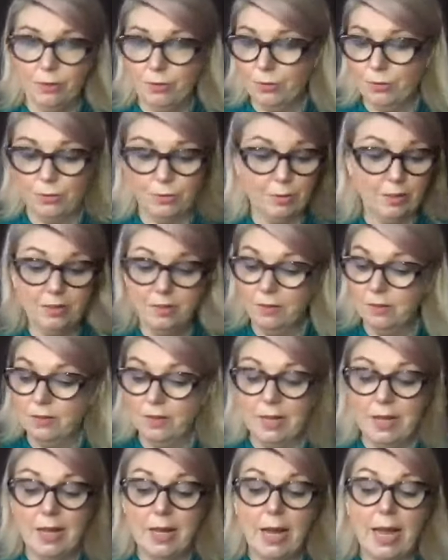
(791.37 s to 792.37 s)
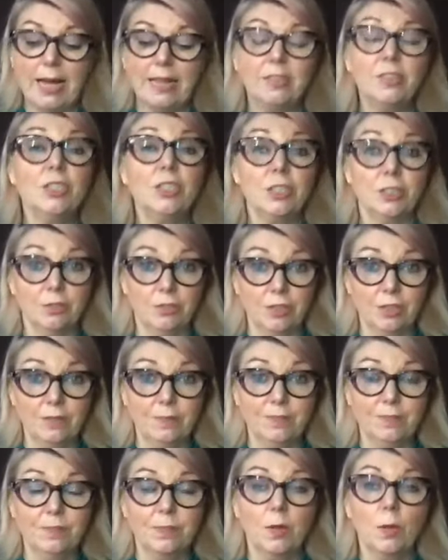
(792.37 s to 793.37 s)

through us as children,